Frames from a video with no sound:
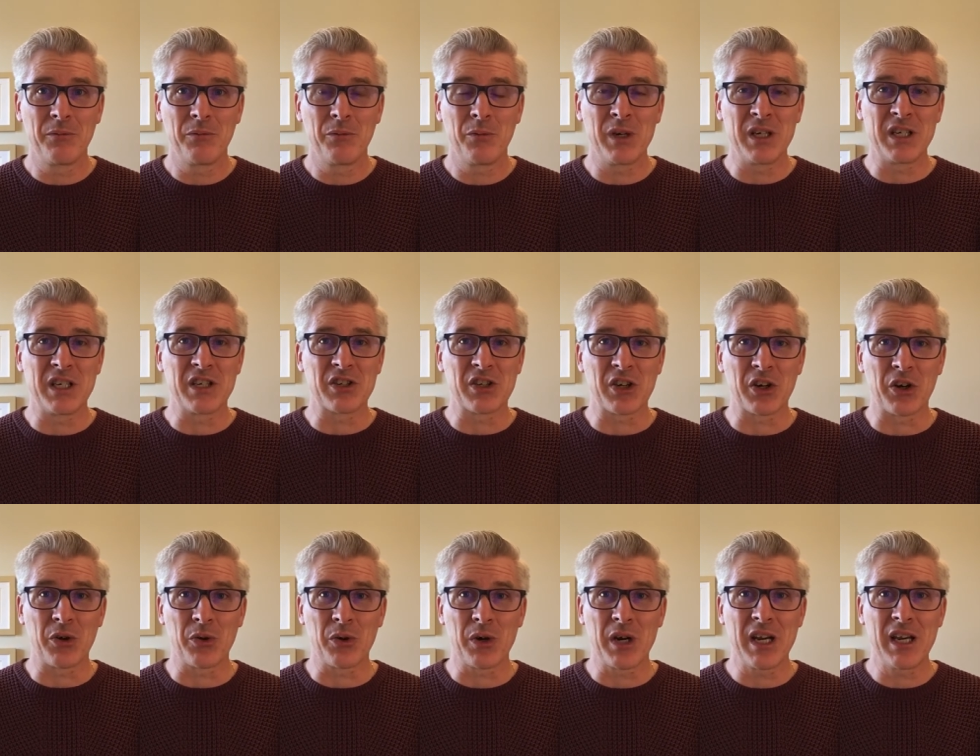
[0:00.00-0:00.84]
We
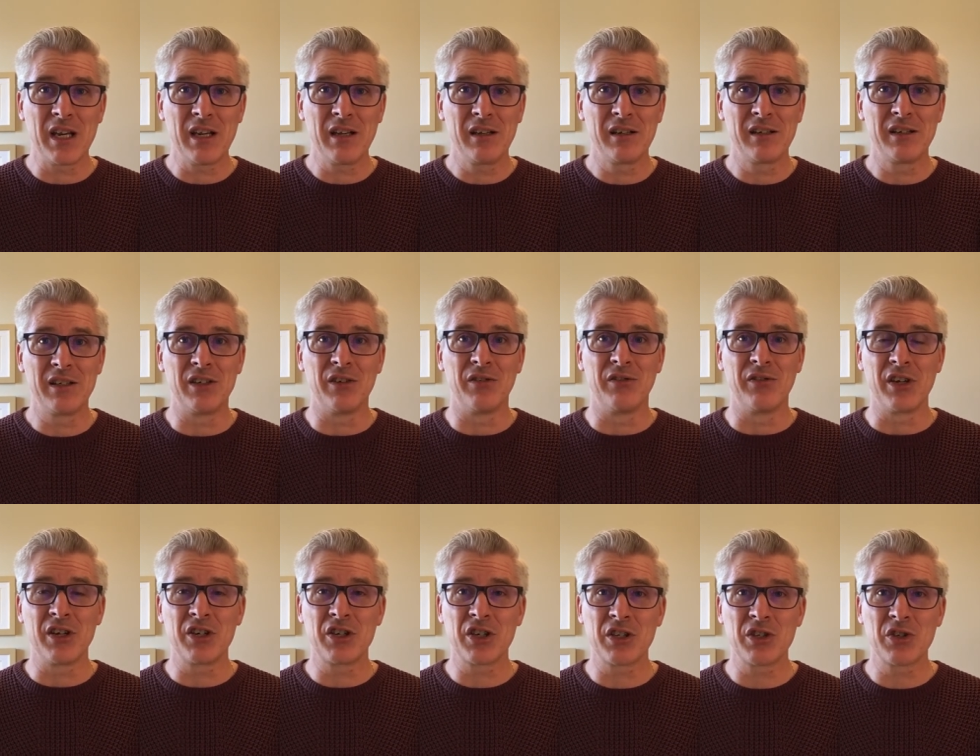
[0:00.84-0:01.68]
disagree.
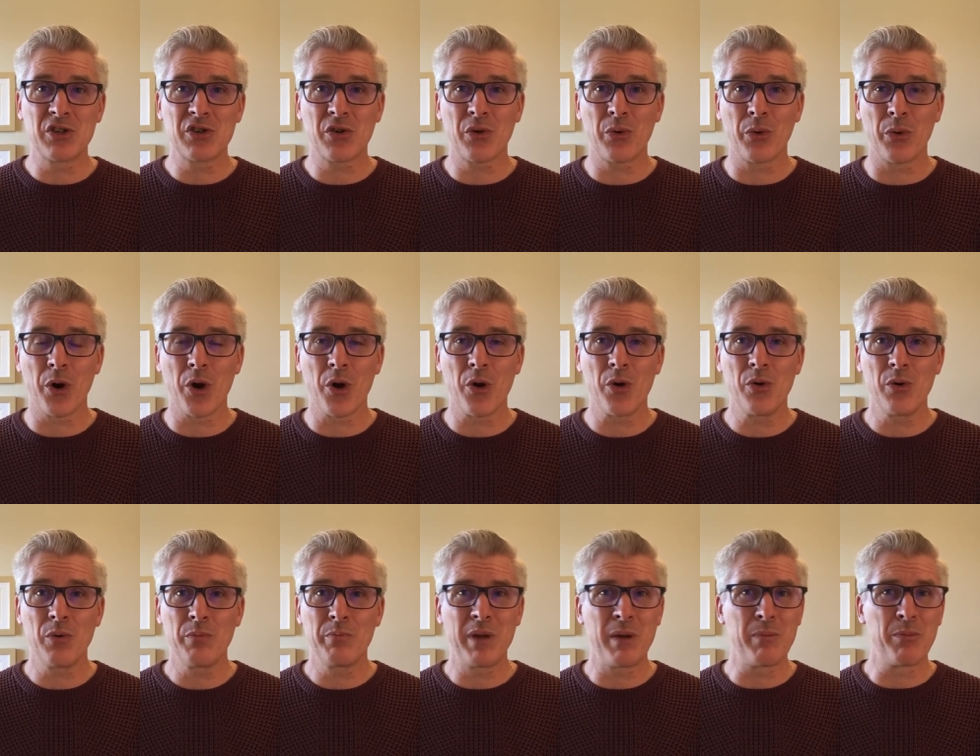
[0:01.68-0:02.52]
Divisions
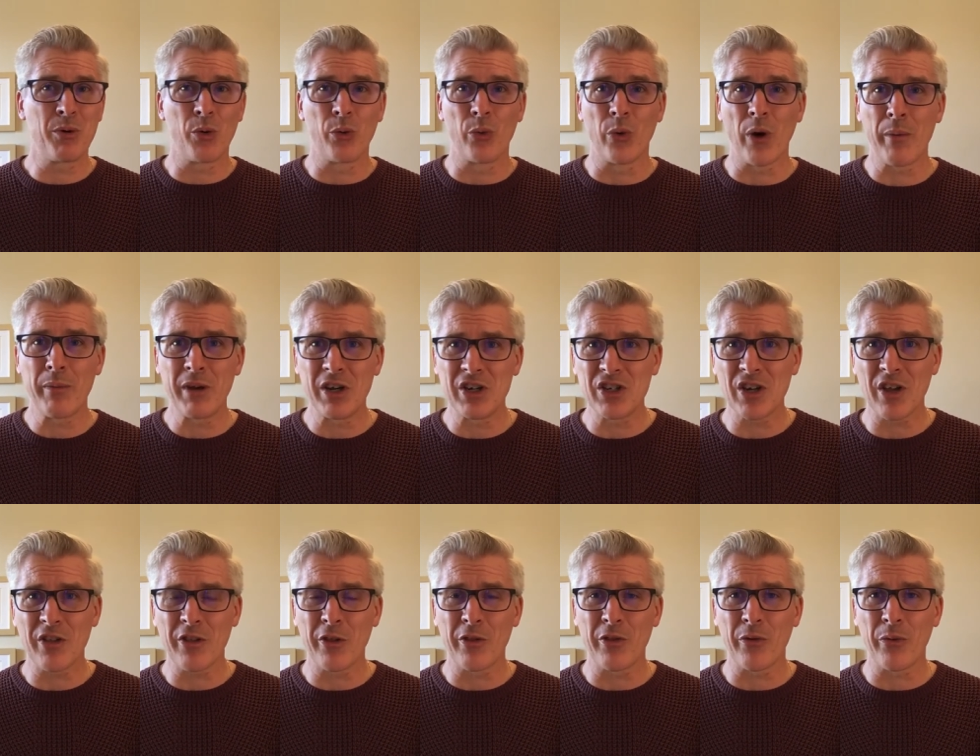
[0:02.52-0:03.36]
grow. People rub each
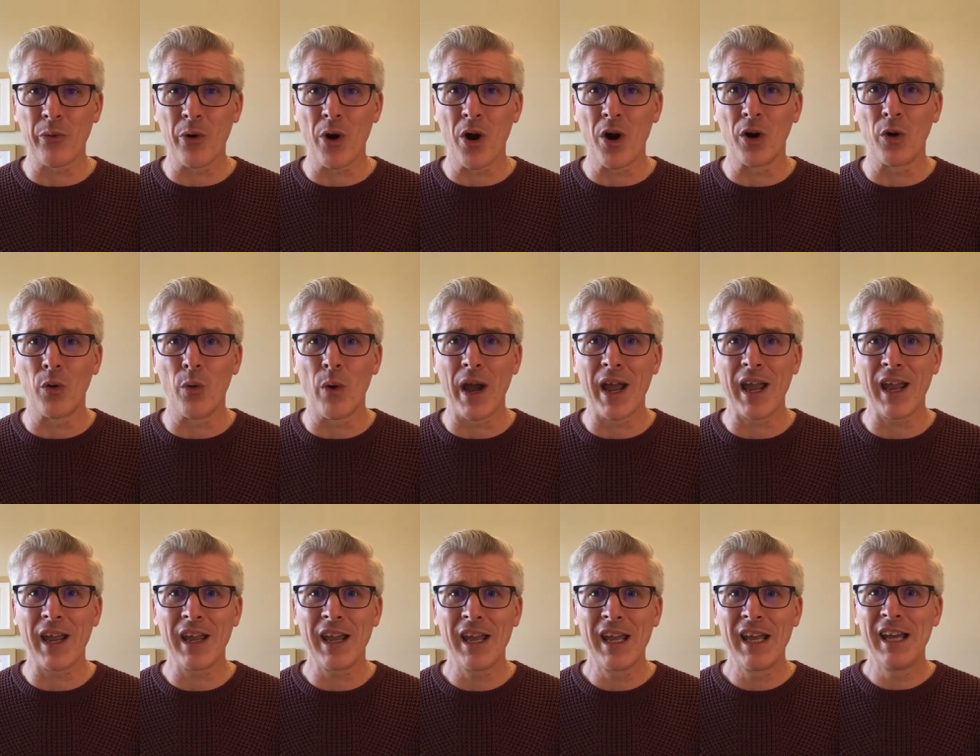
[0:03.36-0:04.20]
other the wrong
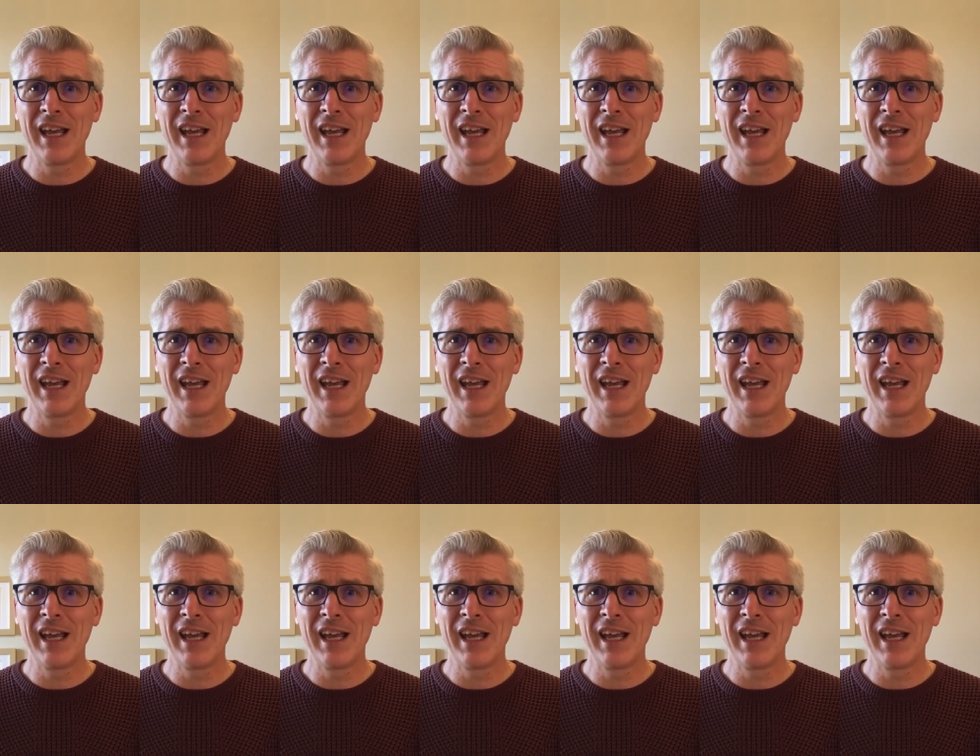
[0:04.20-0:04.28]
way.